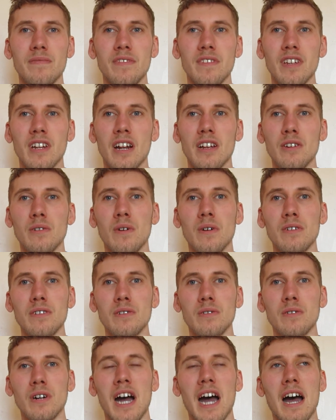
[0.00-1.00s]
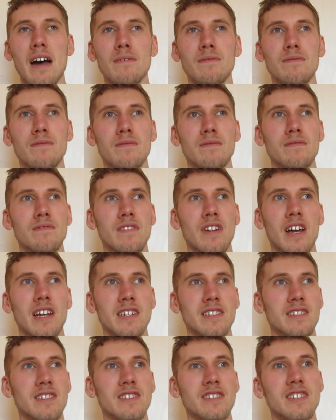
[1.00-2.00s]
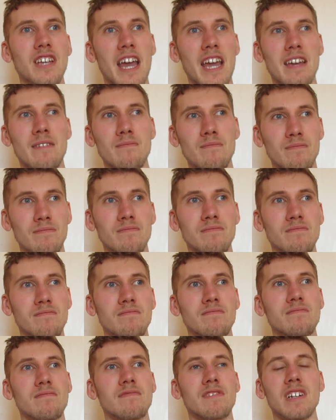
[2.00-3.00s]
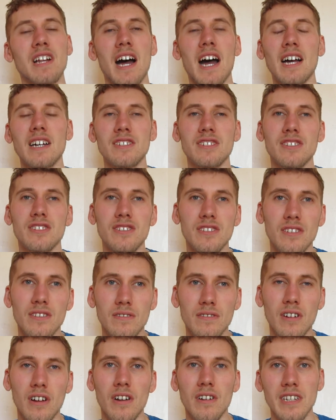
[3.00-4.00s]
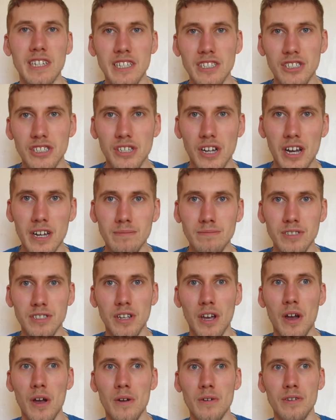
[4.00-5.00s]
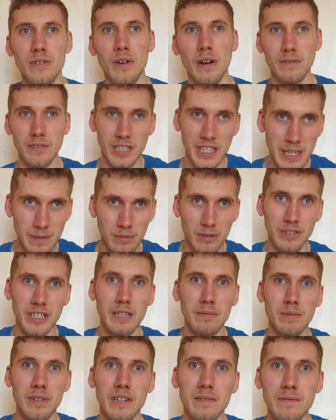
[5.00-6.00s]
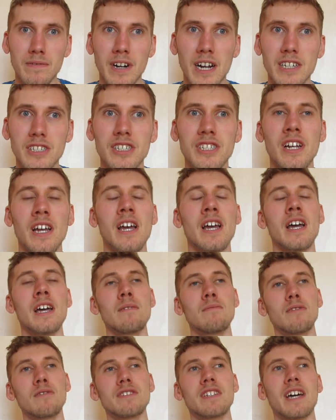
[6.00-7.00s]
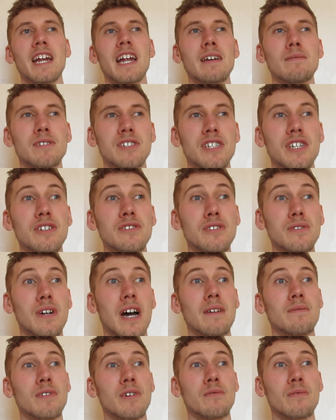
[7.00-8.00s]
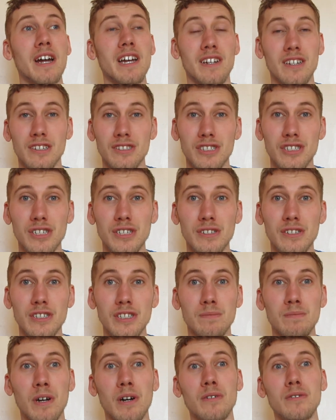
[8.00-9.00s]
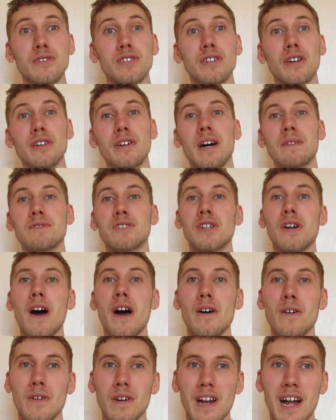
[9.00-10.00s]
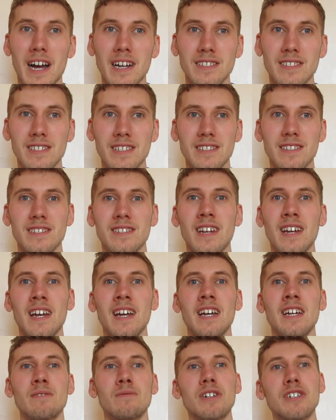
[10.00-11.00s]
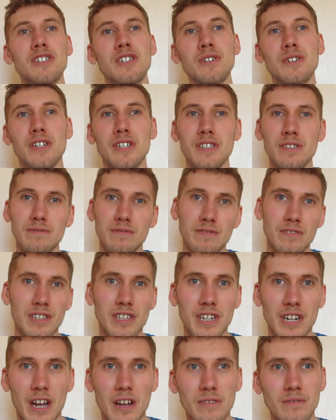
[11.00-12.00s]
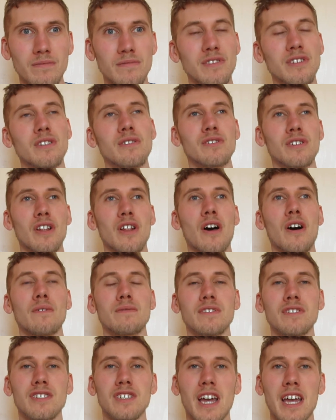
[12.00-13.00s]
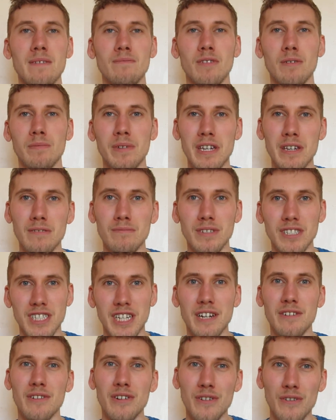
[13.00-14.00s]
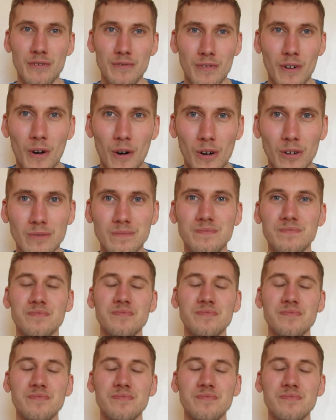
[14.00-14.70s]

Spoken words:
you know, you'll have like the same class each time, so you have to keep on keeping it fresh. But with DaDaABC you do have your regular students, but also you have trial classes which you can, you know, use a lot of the same repeat material for,